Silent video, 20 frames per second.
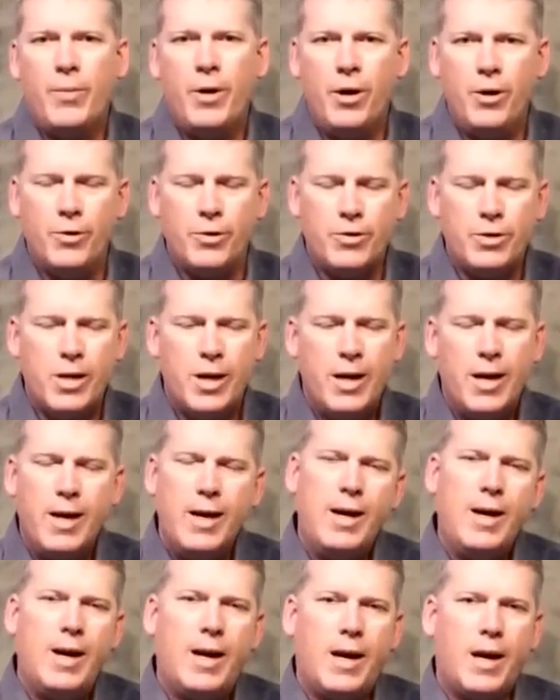hoax.
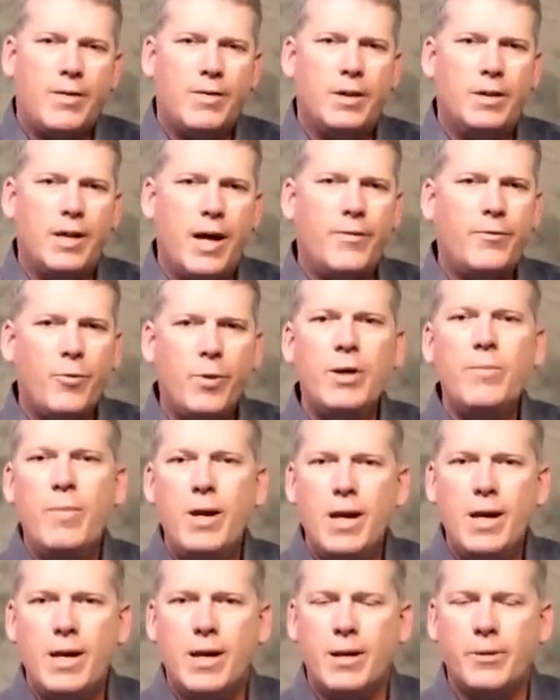And the left-wing
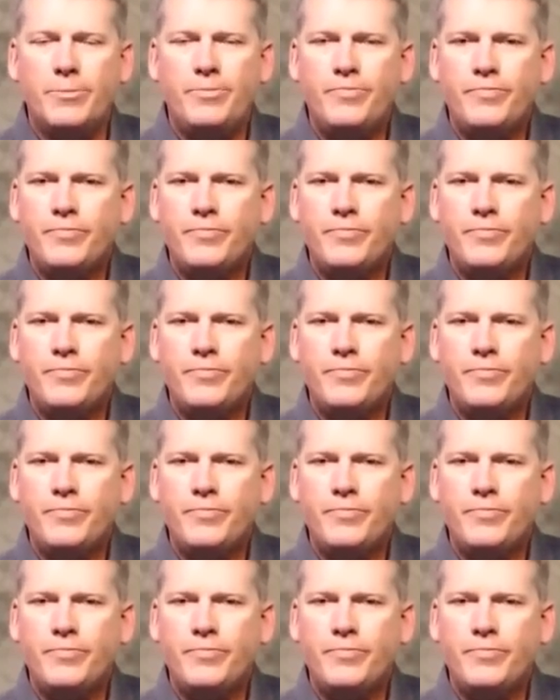media